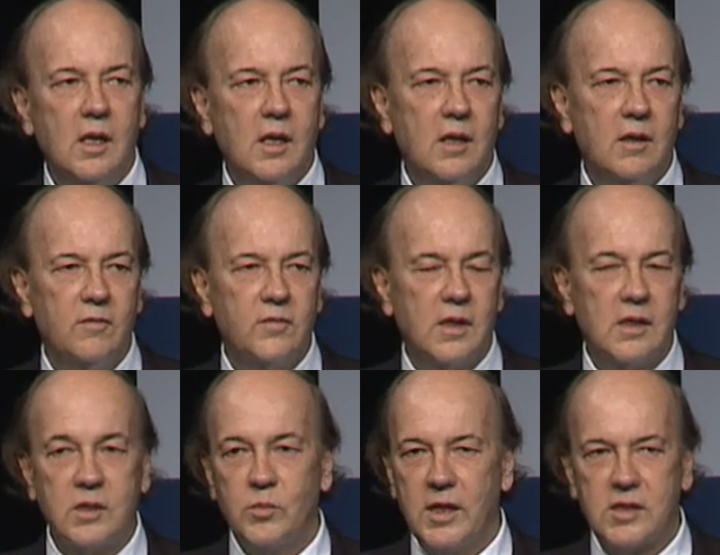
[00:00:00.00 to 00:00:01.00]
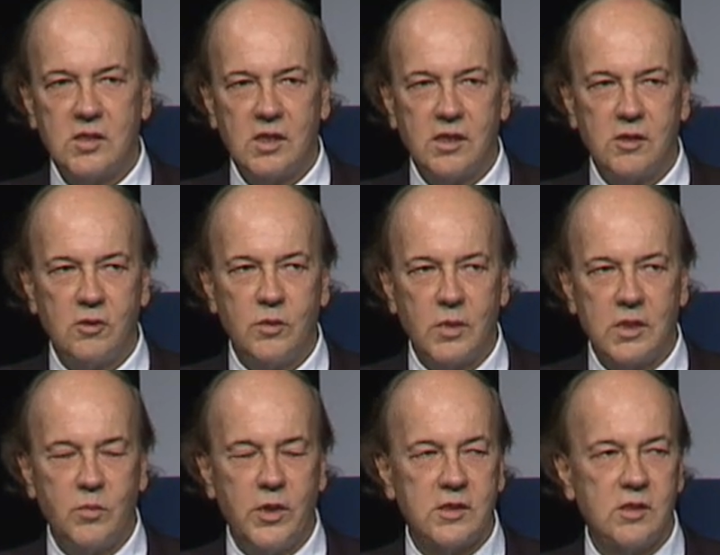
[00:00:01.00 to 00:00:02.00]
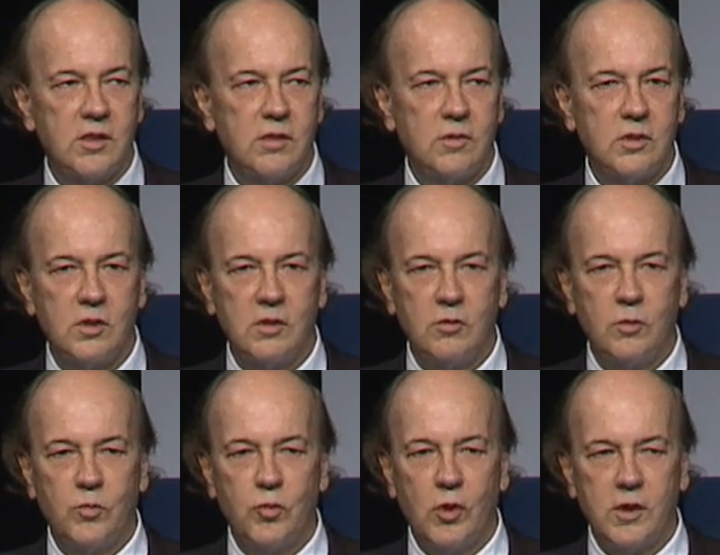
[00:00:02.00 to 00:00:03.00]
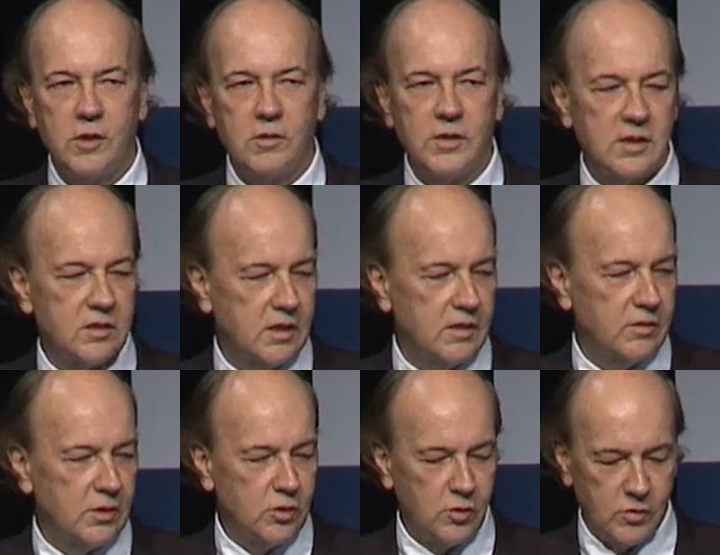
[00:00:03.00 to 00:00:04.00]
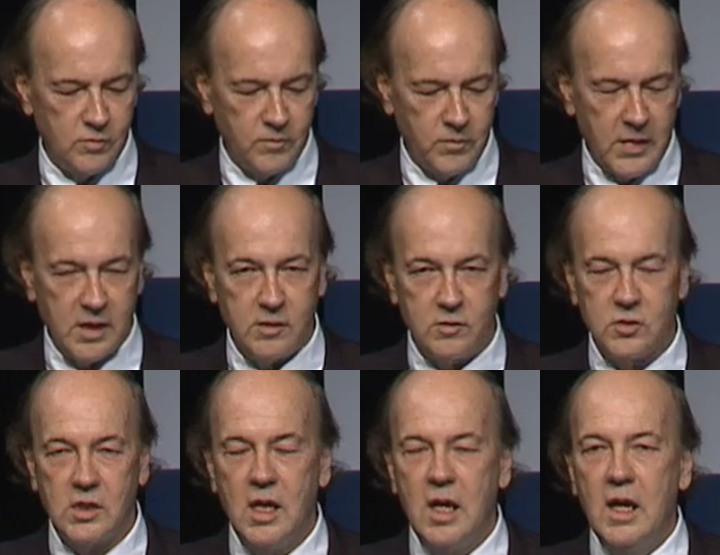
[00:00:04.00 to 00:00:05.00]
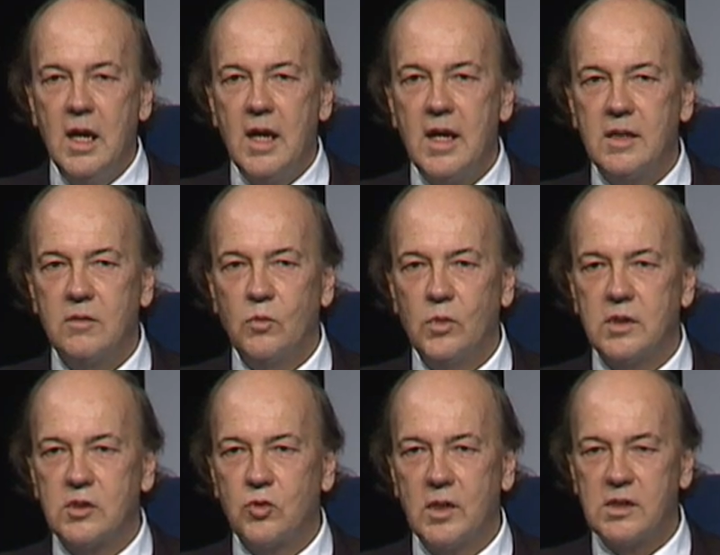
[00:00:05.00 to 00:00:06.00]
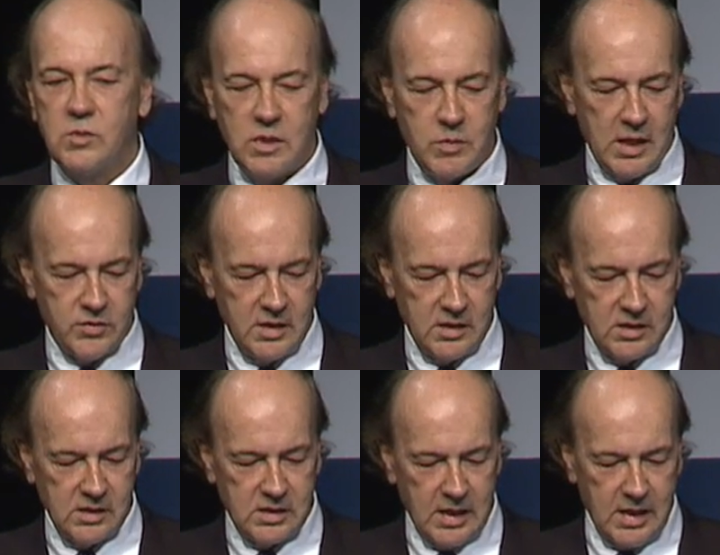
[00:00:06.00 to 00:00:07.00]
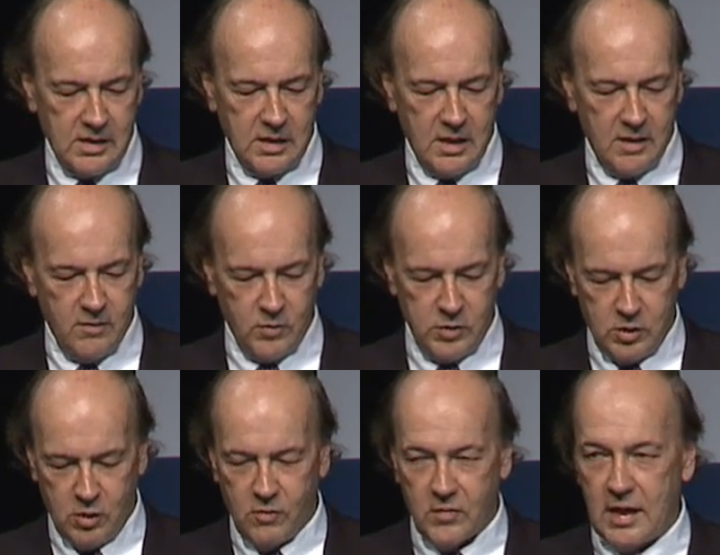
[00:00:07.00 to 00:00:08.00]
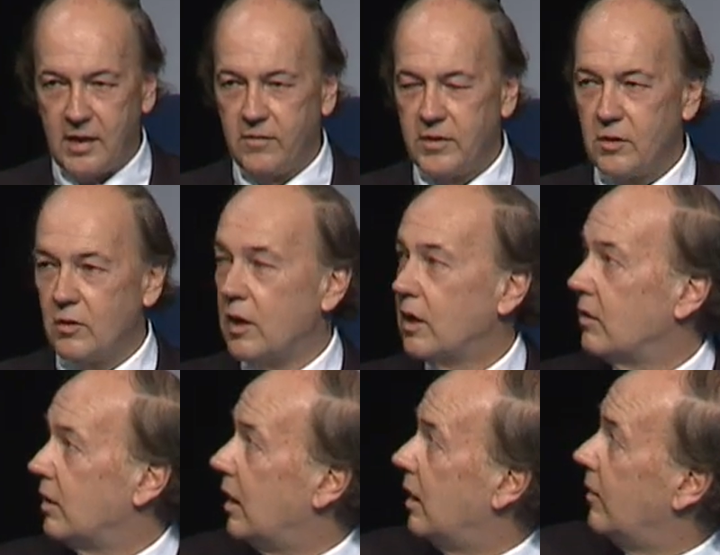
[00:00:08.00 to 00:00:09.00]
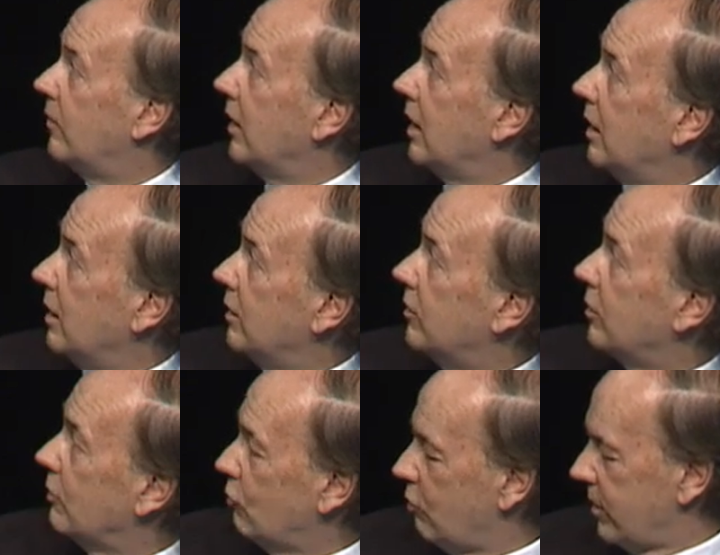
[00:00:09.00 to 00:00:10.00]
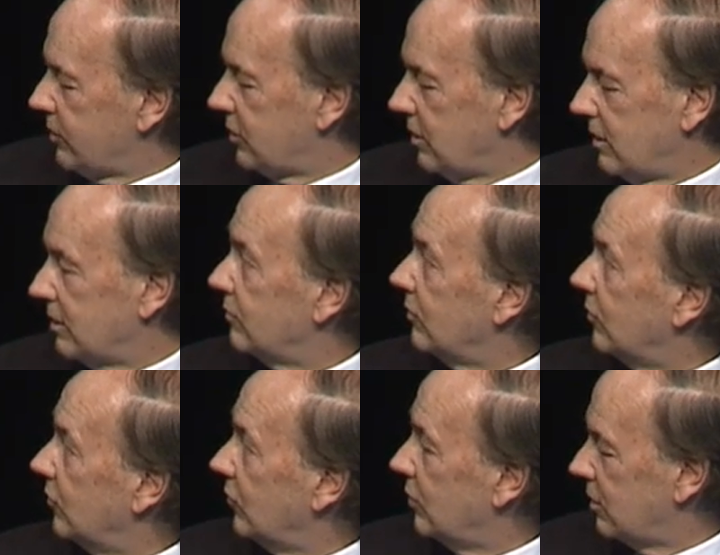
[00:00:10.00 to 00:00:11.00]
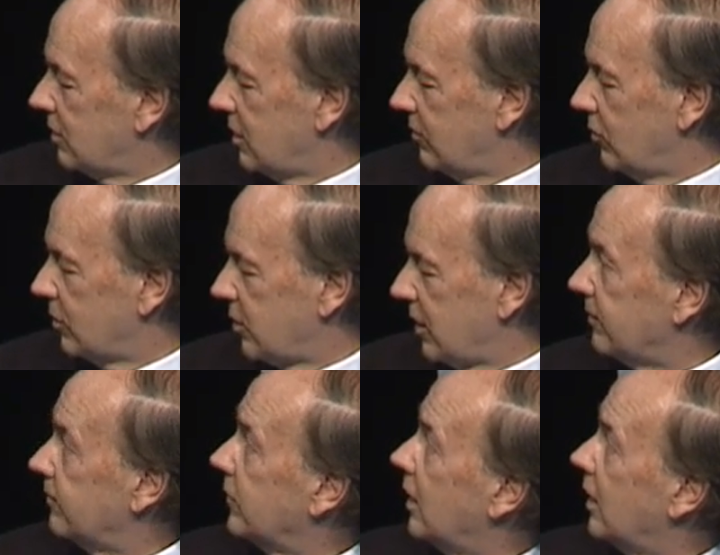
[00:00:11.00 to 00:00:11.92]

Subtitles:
of complexity theory, but complexity theory is a little broader, and that's the term I use. And what strikes me about this is that when you go around, I'm sorry, wrong button.